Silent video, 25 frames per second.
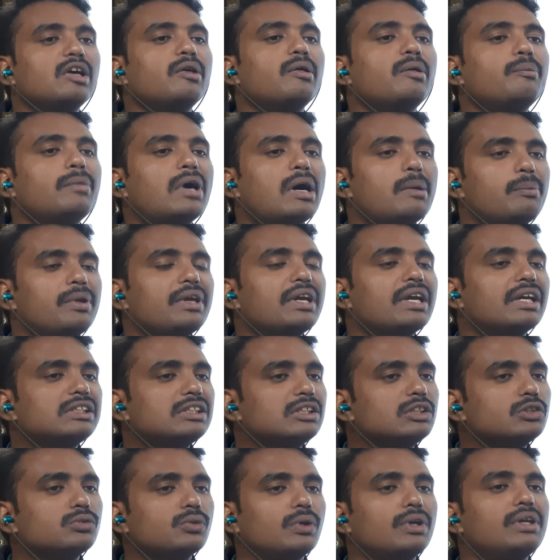the
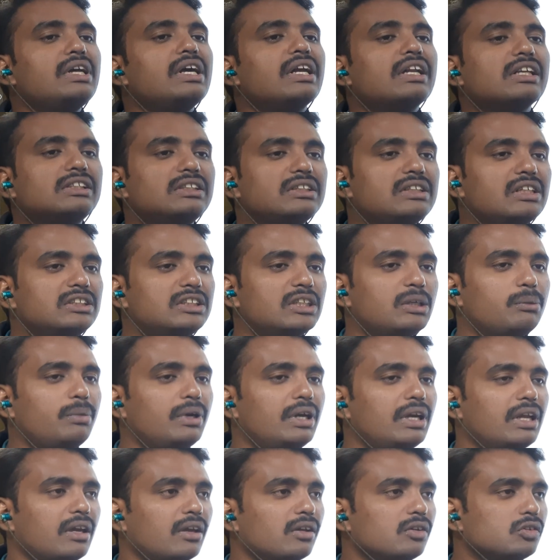application is only a residential
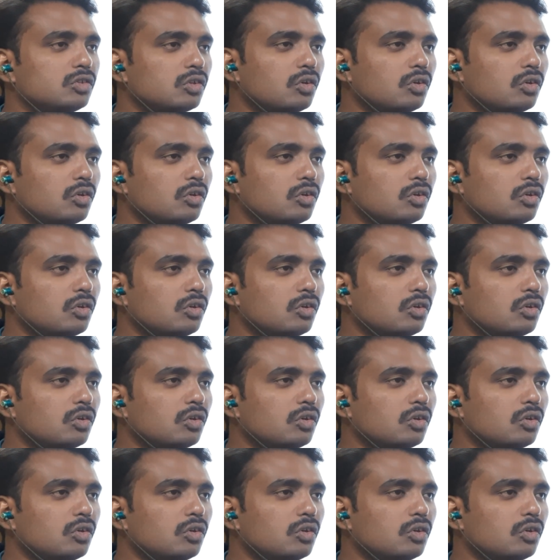building.